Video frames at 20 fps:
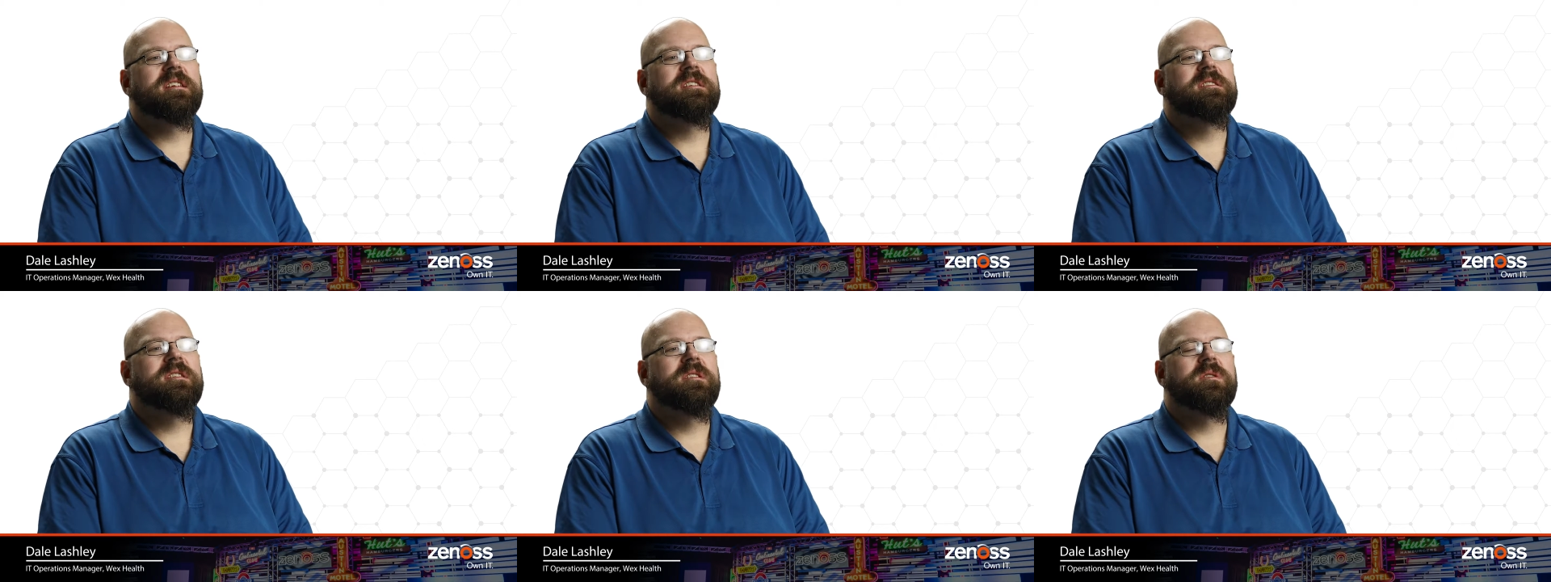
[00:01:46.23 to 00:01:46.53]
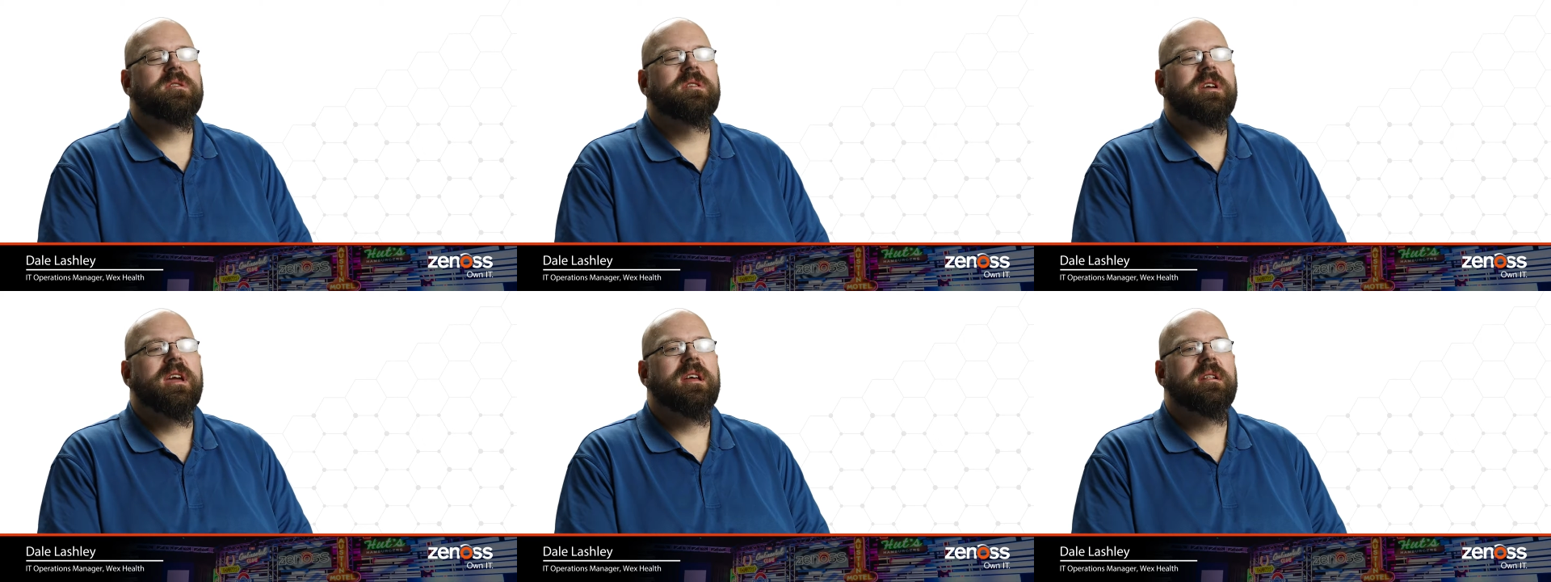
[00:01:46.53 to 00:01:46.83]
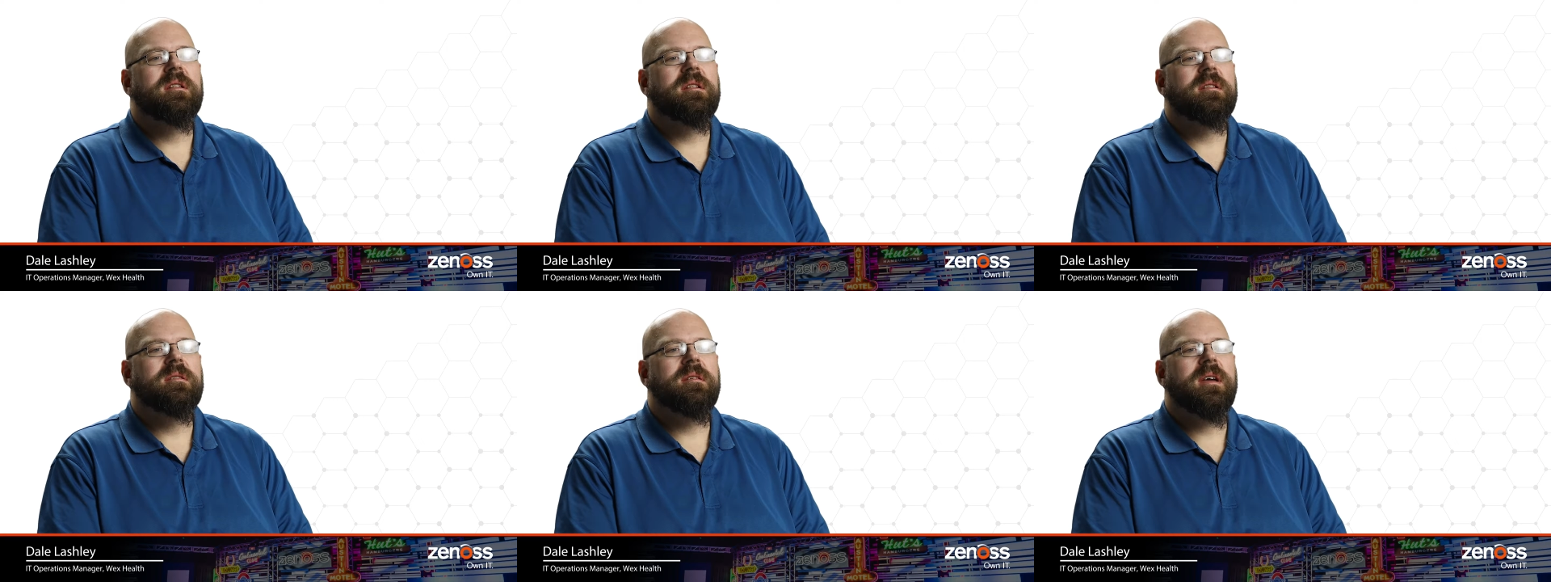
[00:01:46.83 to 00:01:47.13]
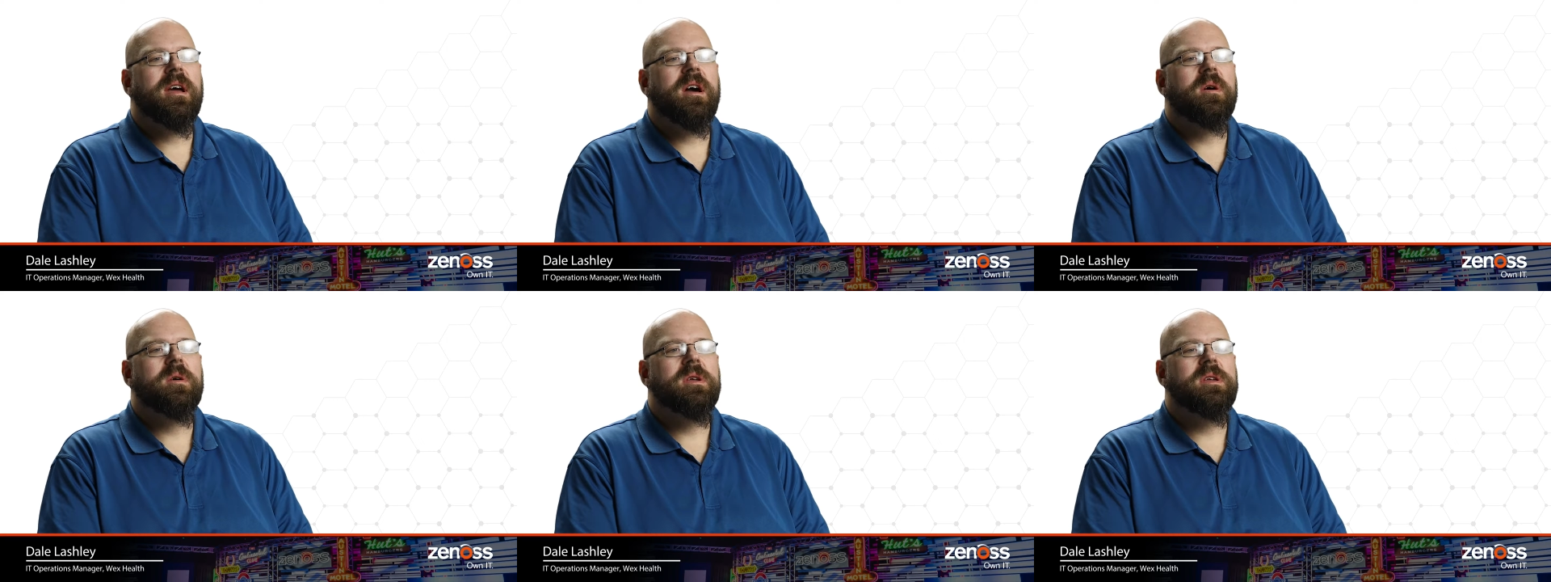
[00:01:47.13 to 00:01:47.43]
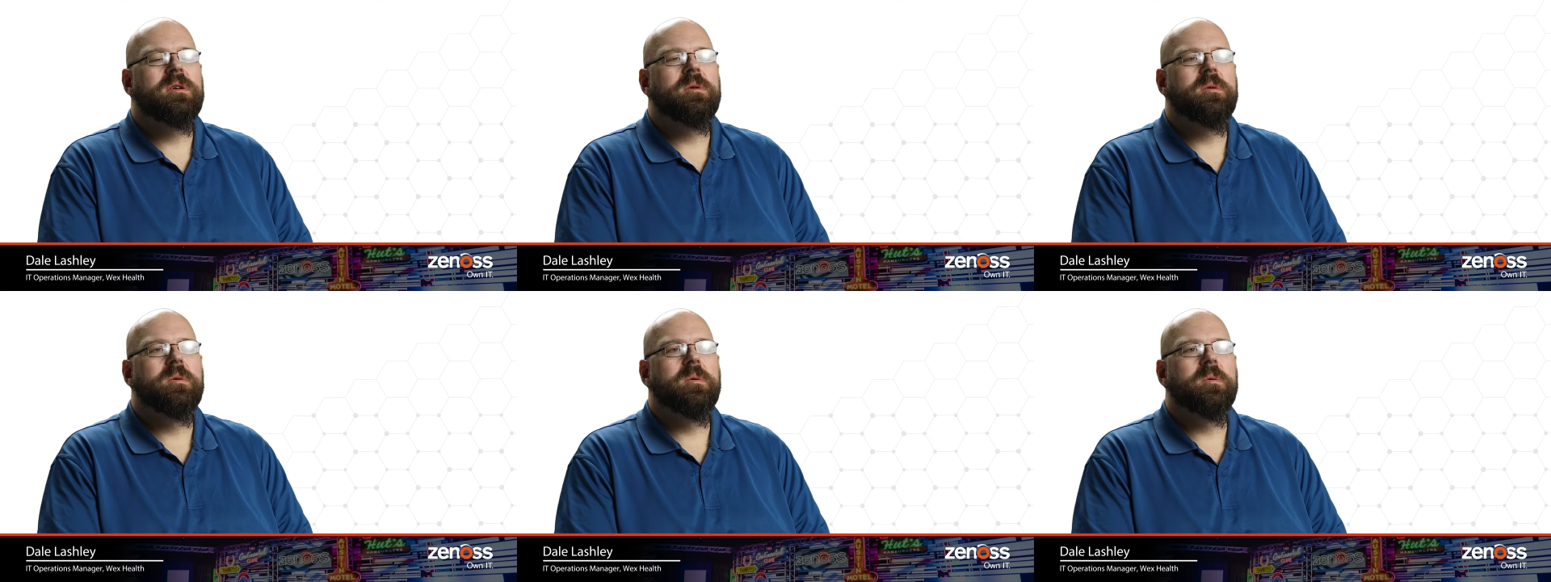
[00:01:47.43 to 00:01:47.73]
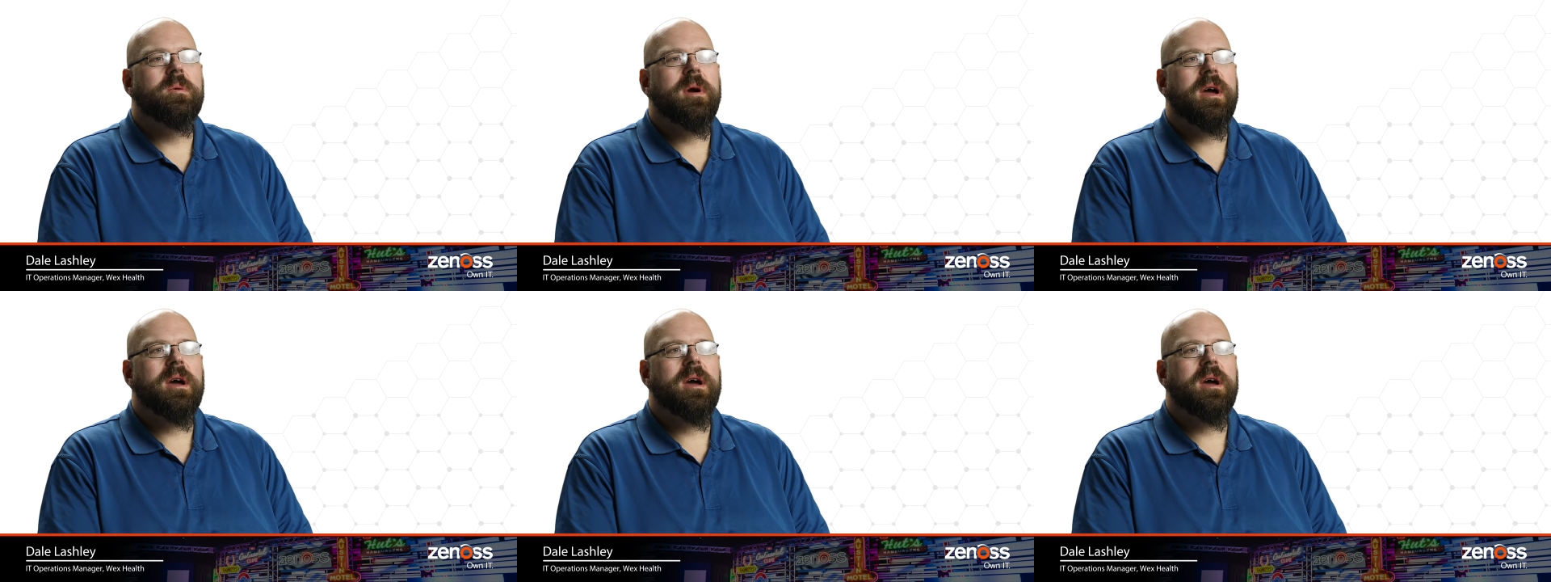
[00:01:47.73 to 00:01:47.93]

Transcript: to us to look at how you,